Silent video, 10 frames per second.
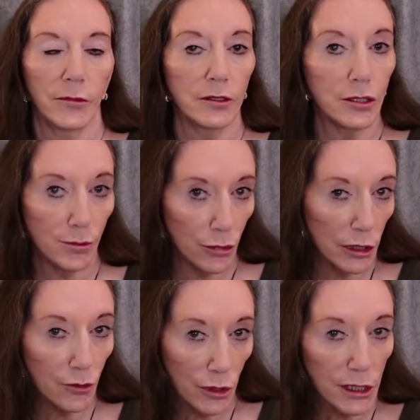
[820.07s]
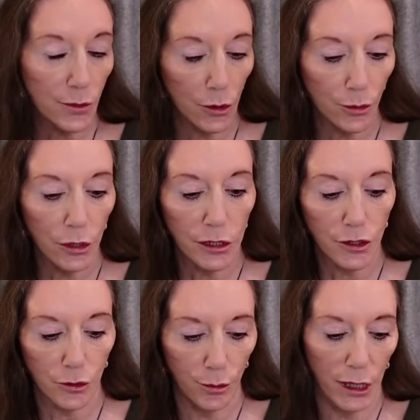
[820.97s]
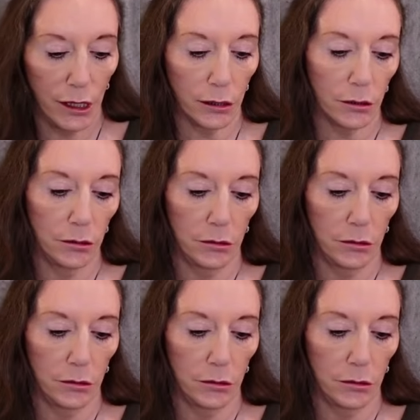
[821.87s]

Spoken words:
It's a pretty reasonable price for a bag.